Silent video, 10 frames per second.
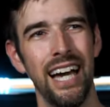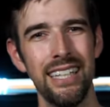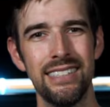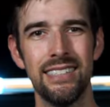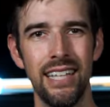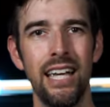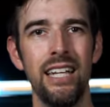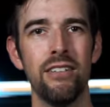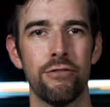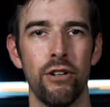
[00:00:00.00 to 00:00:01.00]
I'd
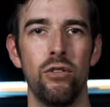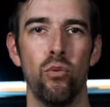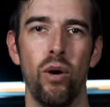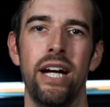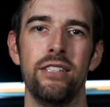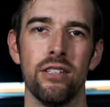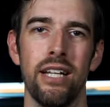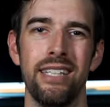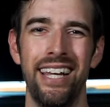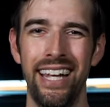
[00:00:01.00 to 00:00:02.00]
say front wides are
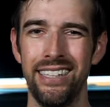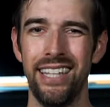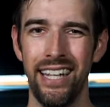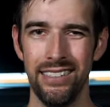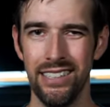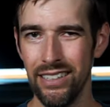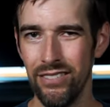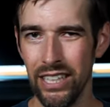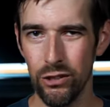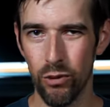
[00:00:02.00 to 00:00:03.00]
like 8K
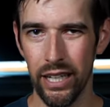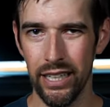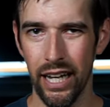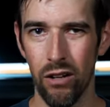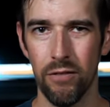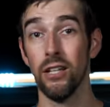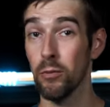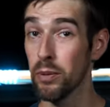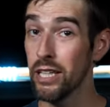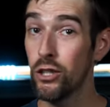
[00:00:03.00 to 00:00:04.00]
TVs right now.
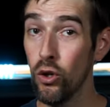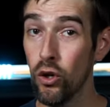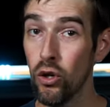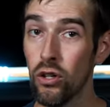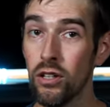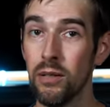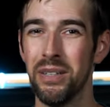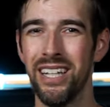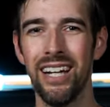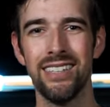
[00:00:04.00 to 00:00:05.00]
They're pretty cool,
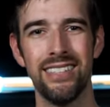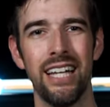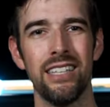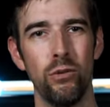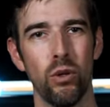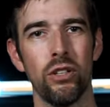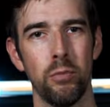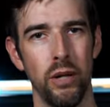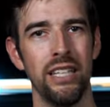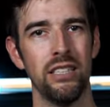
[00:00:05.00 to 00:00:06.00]
but not exactly worth the
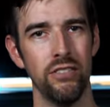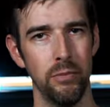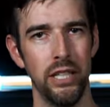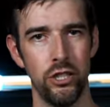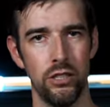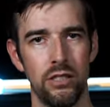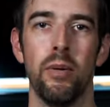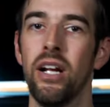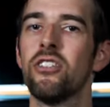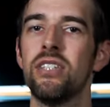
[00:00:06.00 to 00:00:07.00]
price of admission.
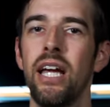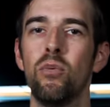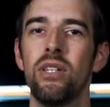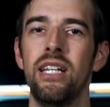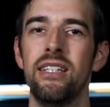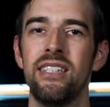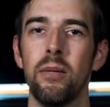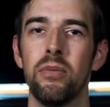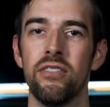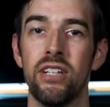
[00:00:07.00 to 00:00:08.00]
But I'll say with the
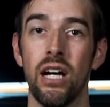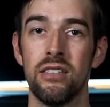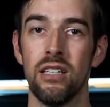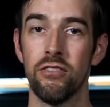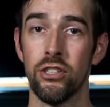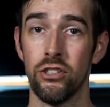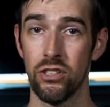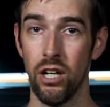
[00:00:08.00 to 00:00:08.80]
example of Godzilla vs.